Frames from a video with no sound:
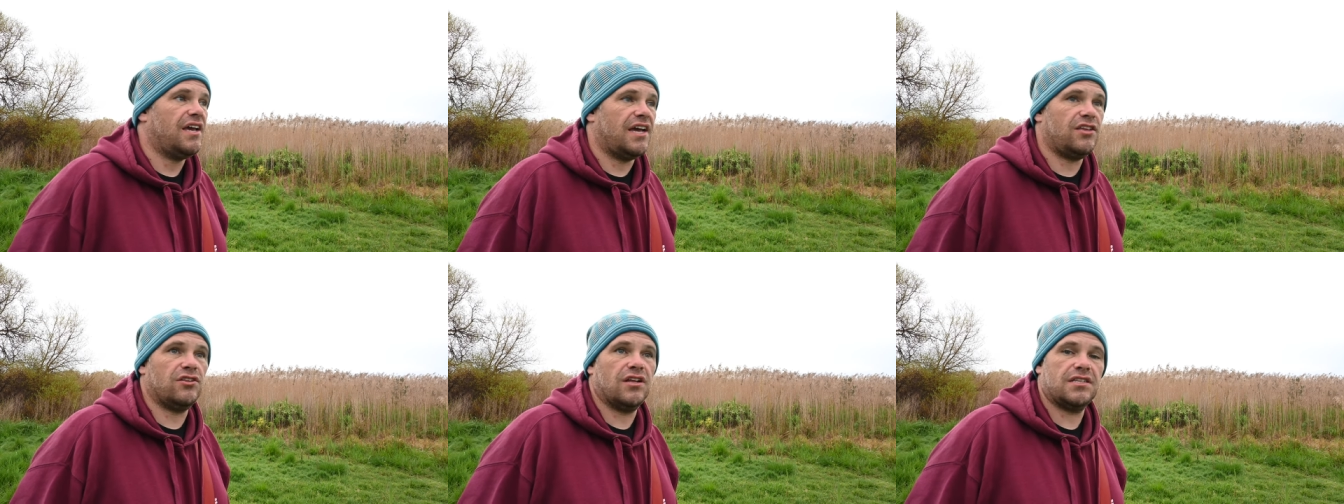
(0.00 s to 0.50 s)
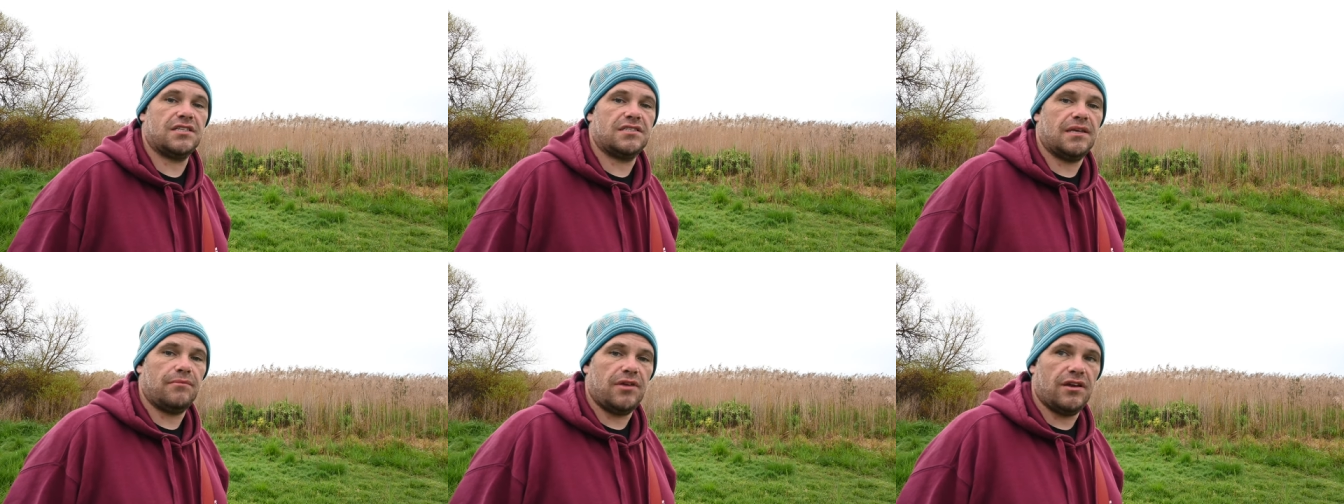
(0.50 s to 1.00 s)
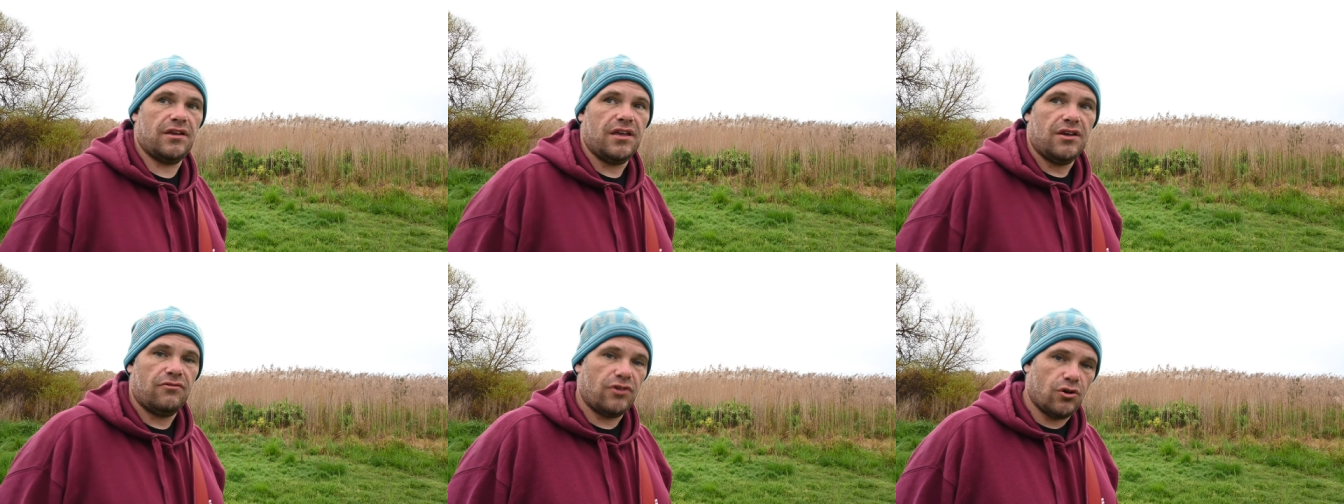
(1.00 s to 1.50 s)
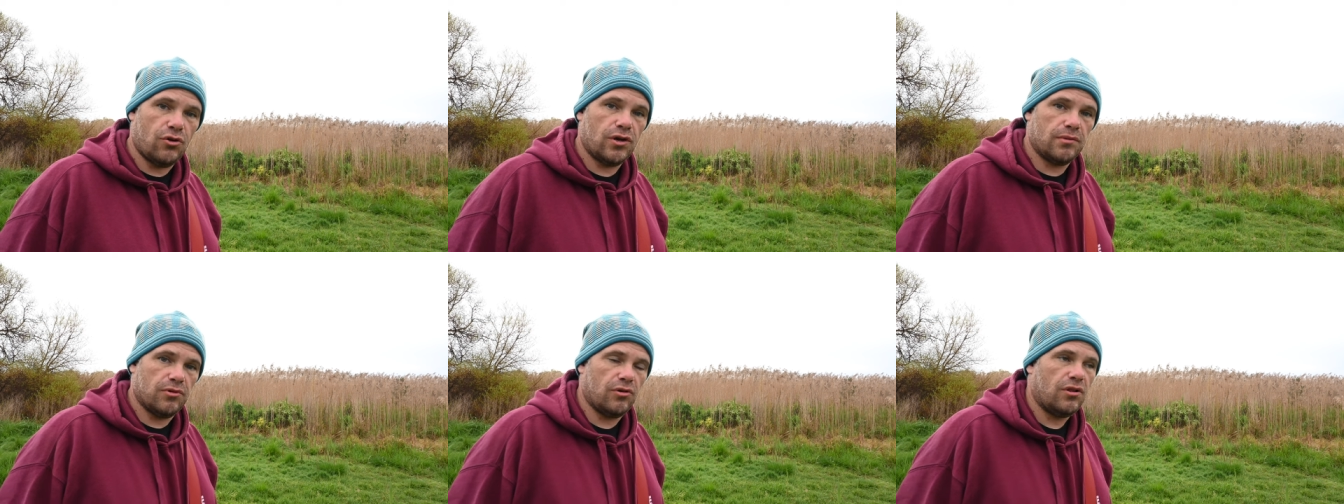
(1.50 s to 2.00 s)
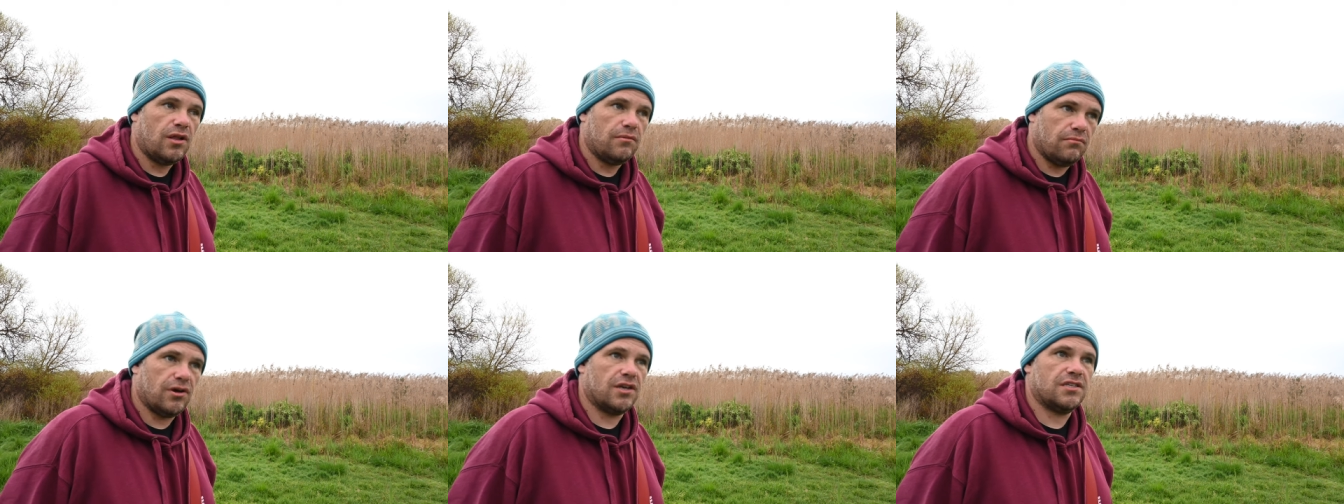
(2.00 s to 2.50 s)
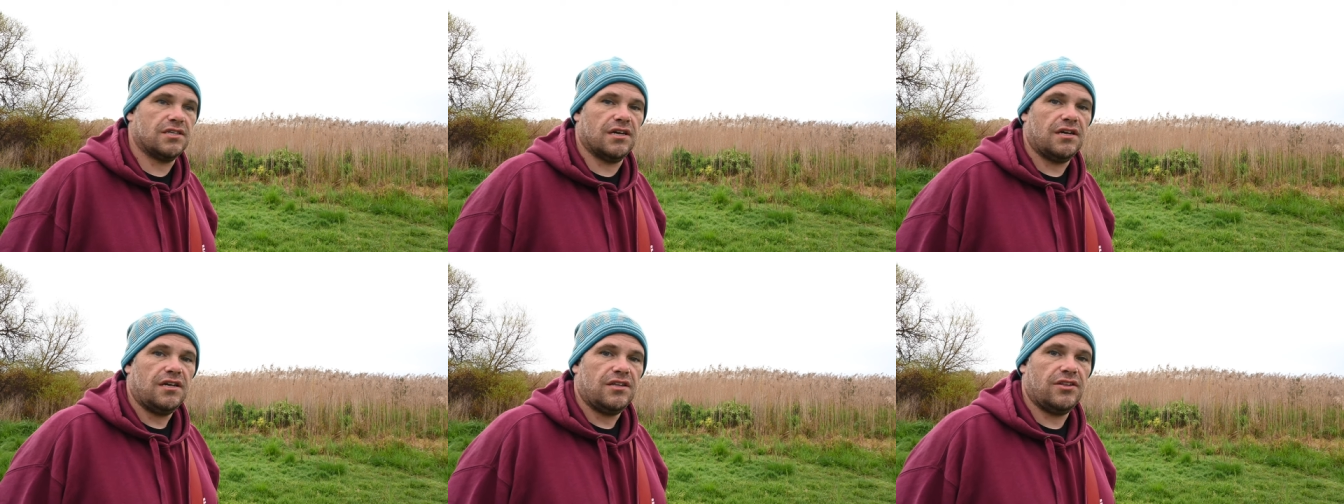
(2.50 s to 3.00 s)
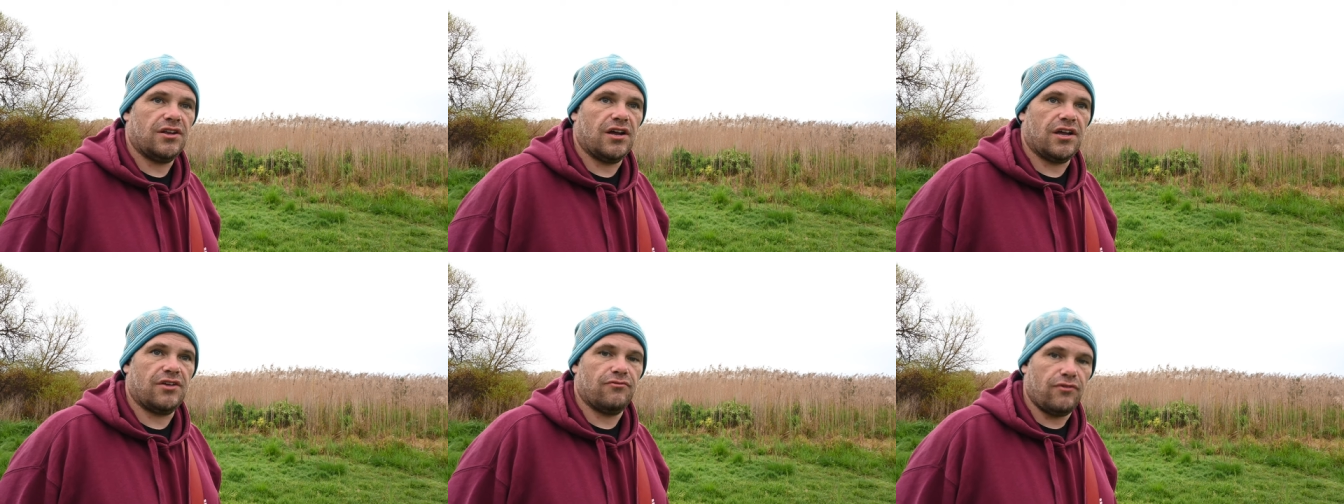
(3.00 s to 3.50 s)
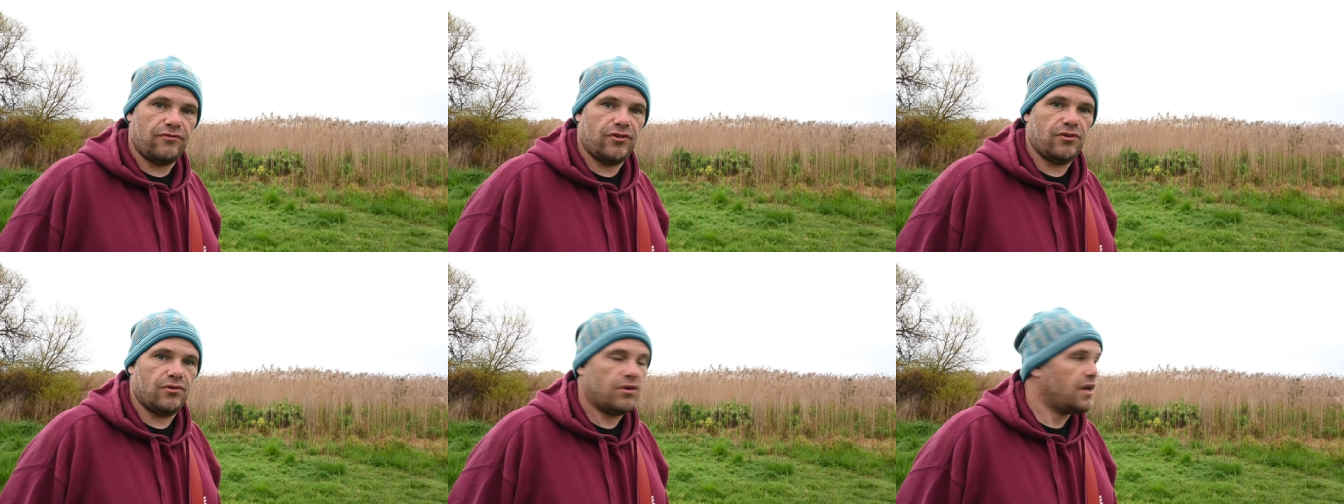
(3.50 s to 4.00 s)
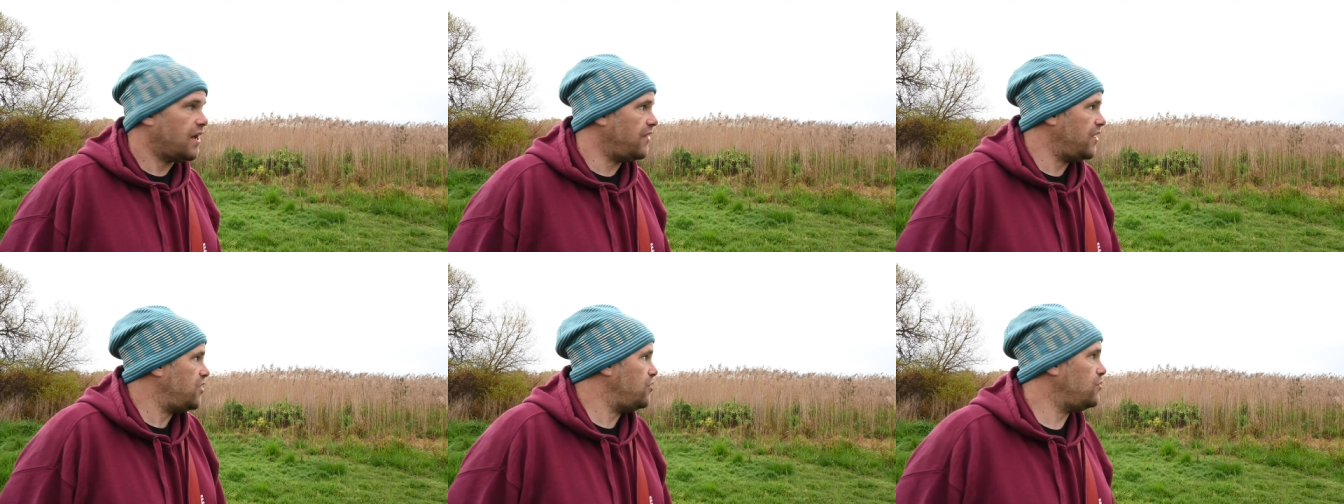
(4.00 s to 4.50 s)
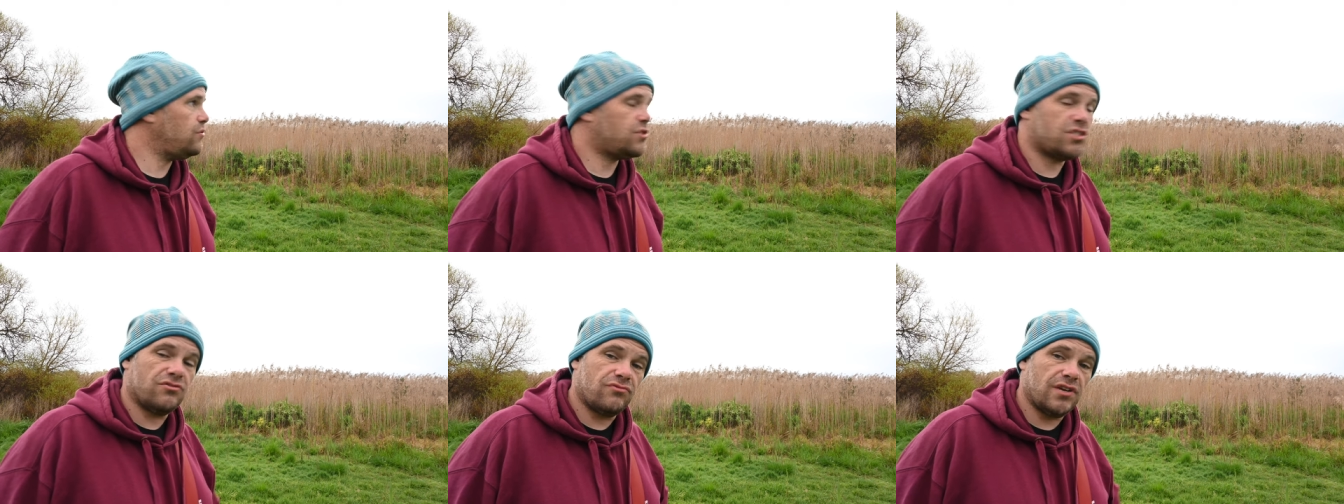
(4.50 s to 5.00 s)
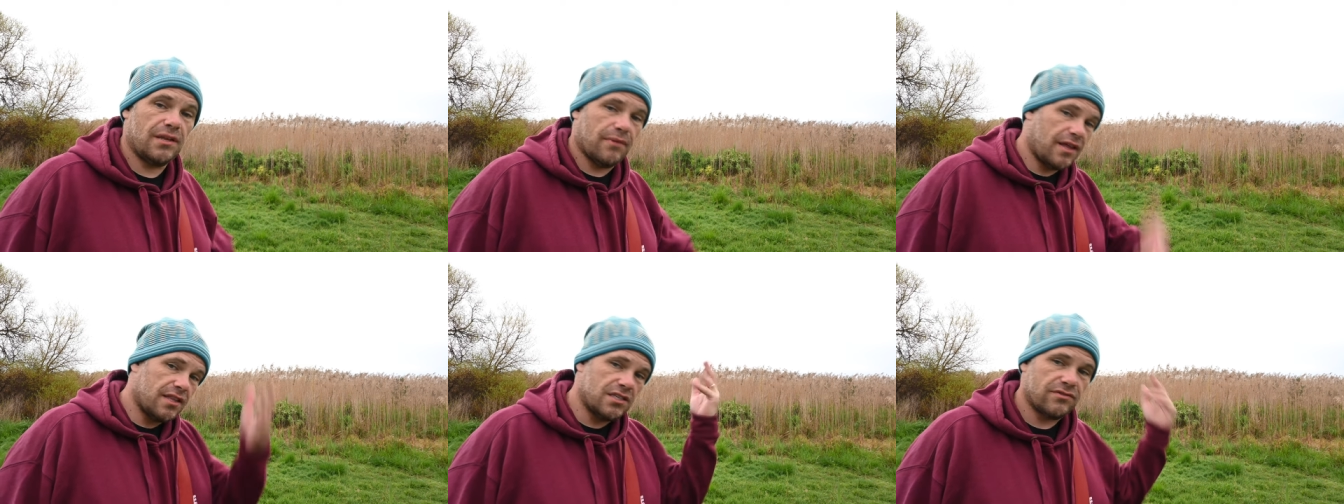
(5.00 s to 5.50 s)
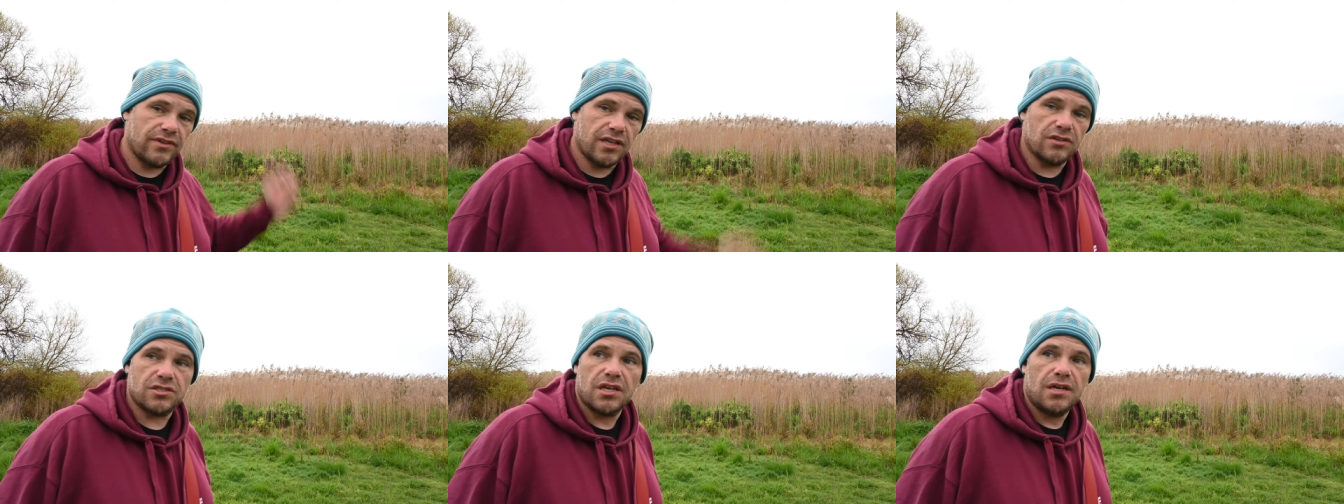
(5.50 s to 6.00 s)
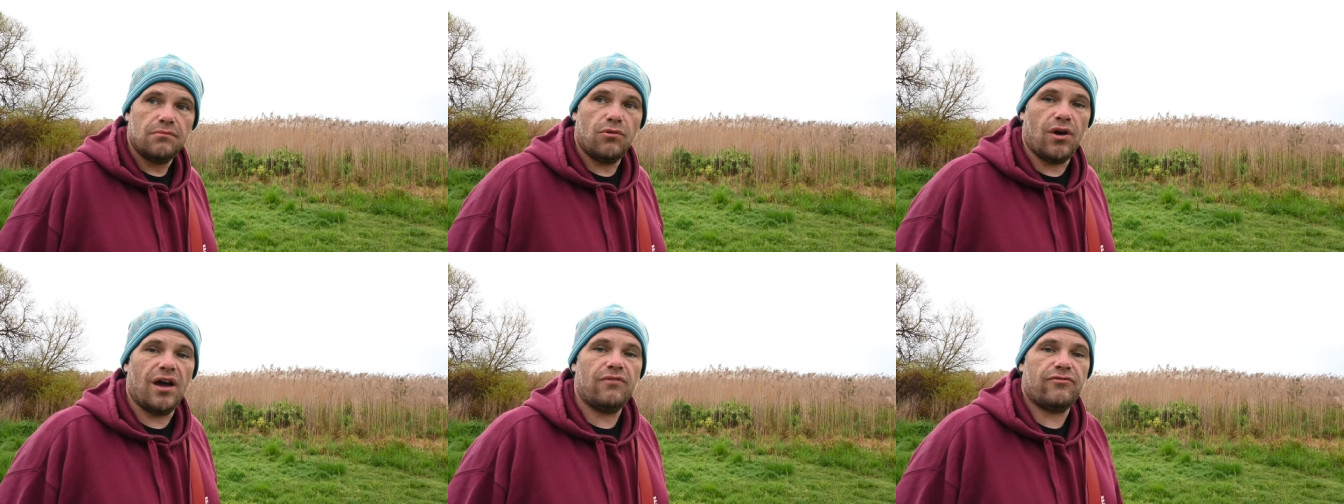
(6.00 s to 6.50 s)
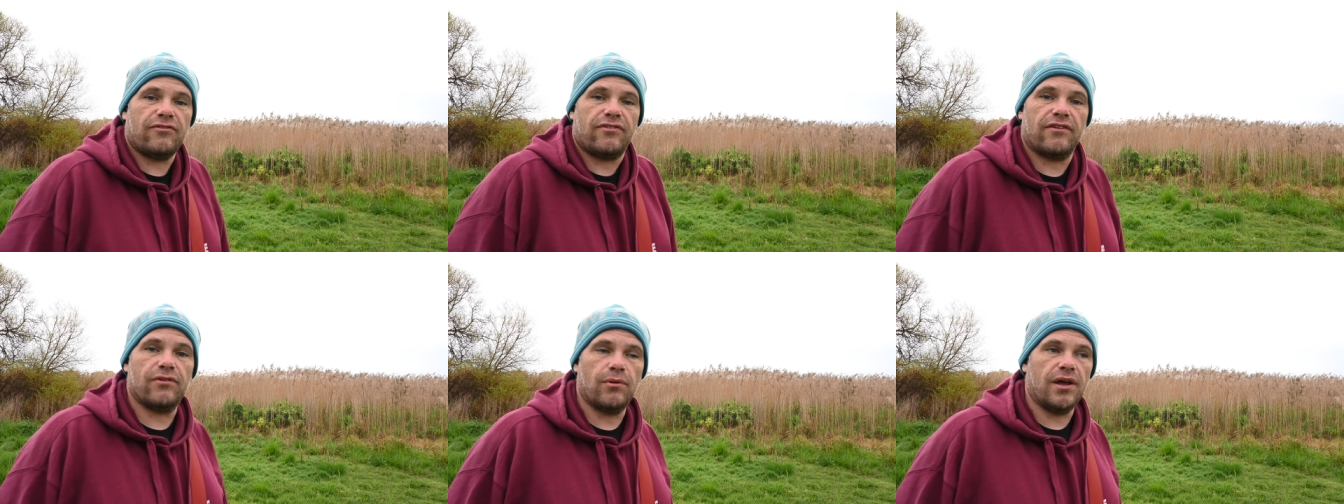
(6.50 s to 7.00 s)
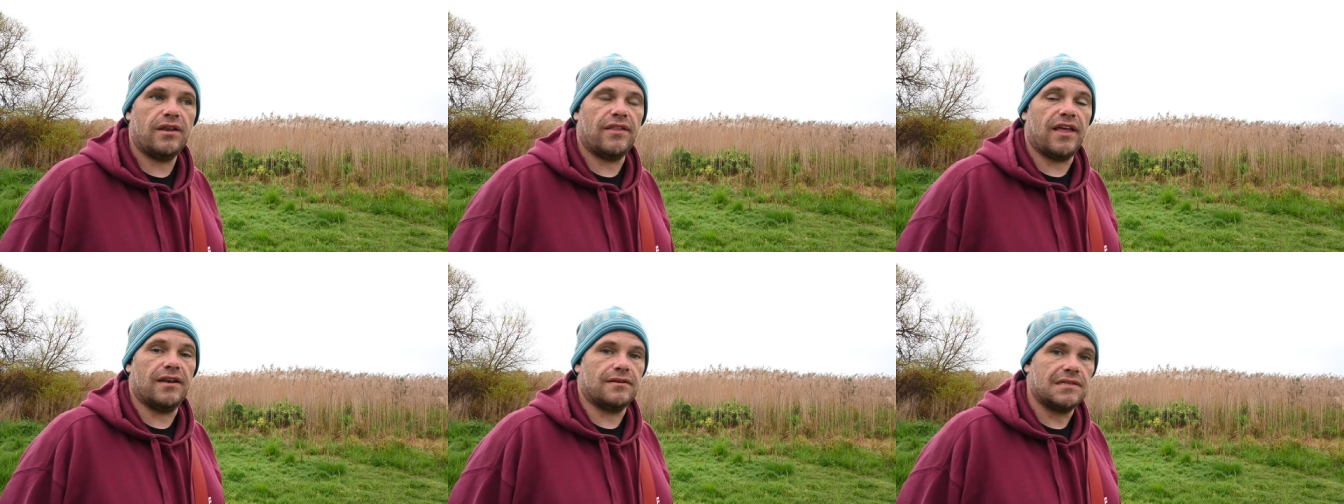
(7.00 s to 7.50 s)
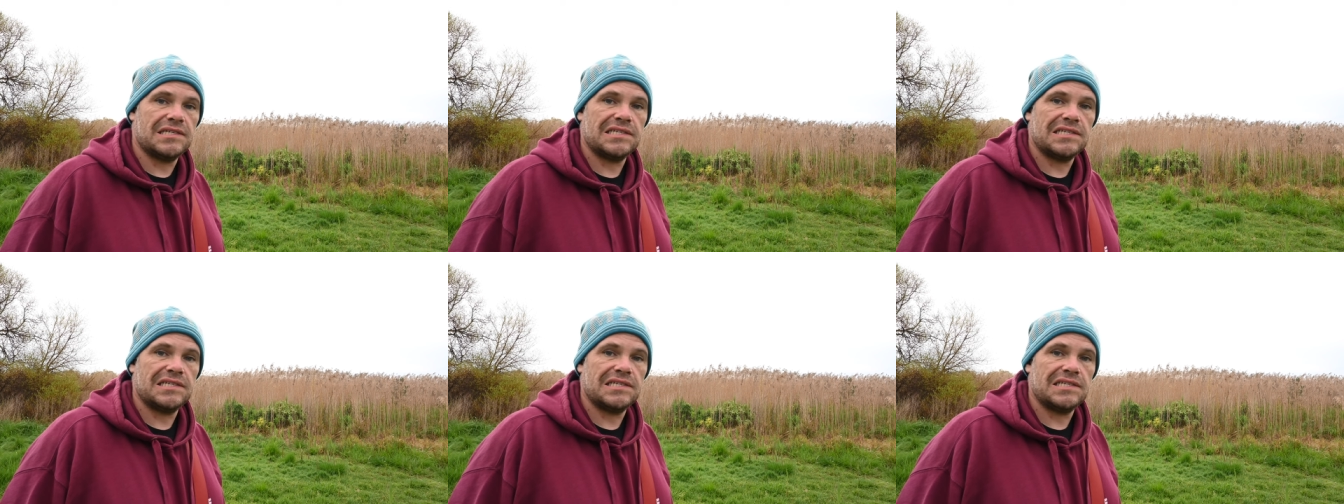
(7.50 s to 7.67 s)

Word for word: and you'd like to send me a recordable monitor that I could review and then use to really make these videos more helpful for everyone, then